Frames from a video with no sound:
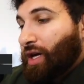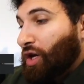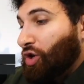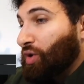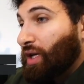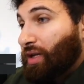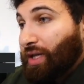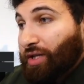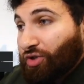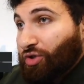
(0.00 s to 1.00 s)
You need to
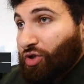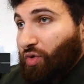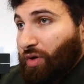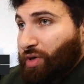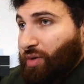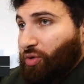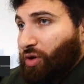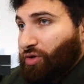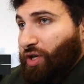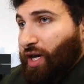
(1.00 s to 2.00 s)
listen to what people
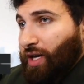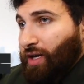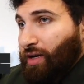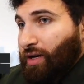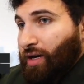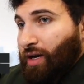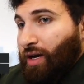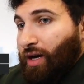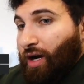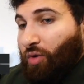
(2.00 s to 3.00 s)
are saying.
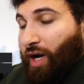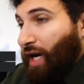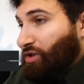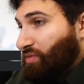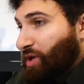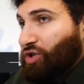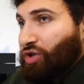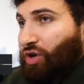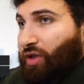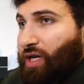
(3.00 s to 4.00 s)
What kind of
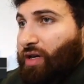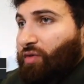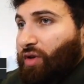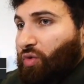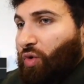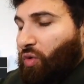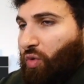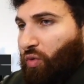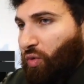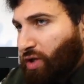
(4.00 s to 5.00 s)
speeches are they giving?
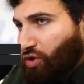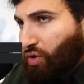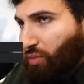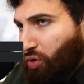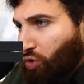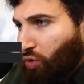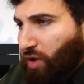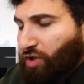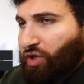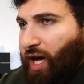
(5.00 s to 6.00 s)
What's the mood?
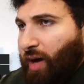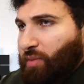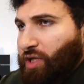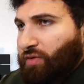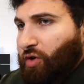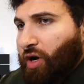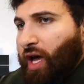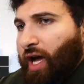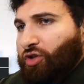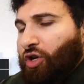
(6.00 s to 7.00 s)
What's the atmosphere?
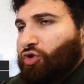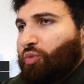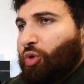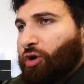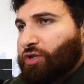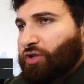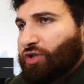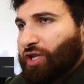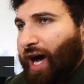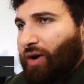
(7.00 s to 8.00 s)
It's also important to
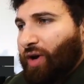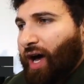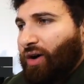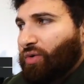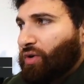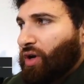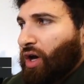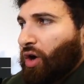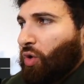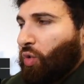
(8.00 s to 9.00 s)
scout out
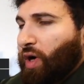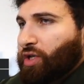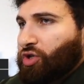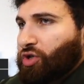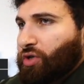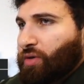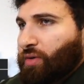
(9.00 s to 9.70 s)
which